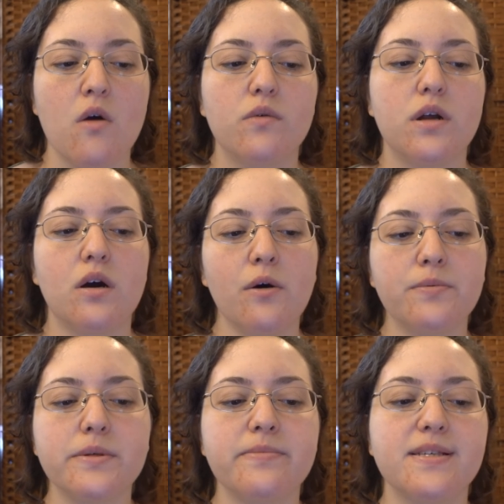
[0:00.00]
When I
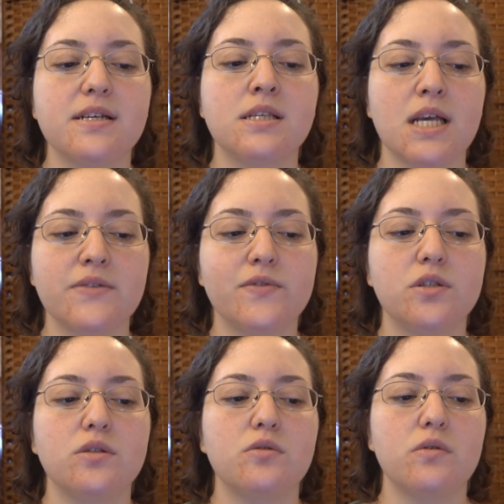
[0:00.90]
hope to be successful
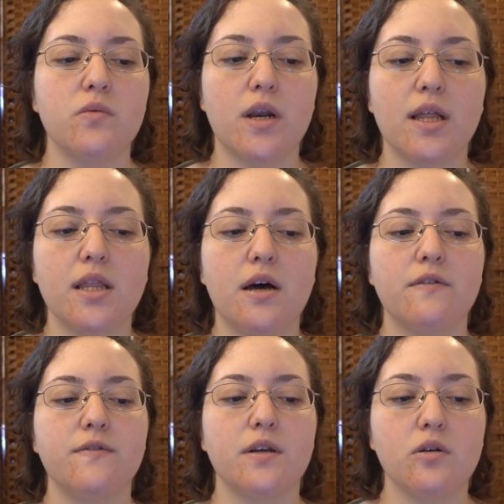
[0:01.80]
doing what I
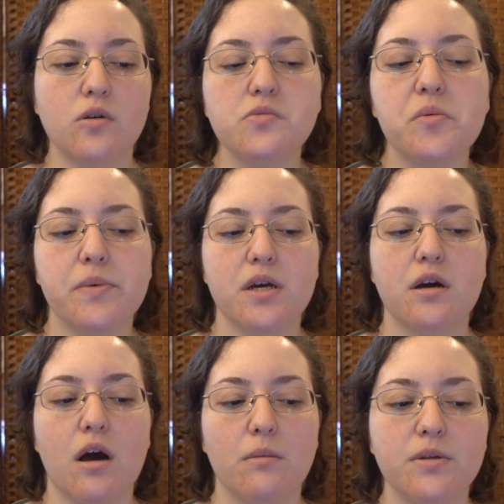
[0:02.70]
love and goals will be
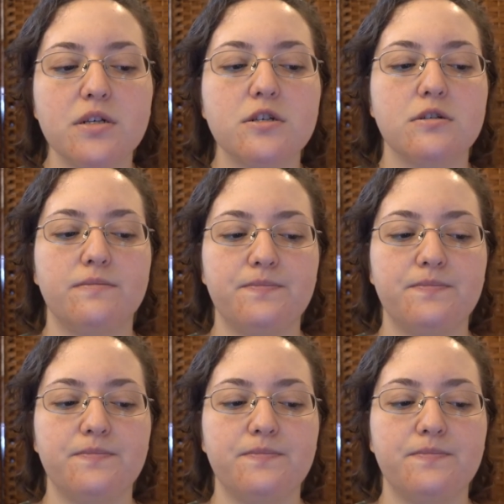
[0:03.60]
accomplished.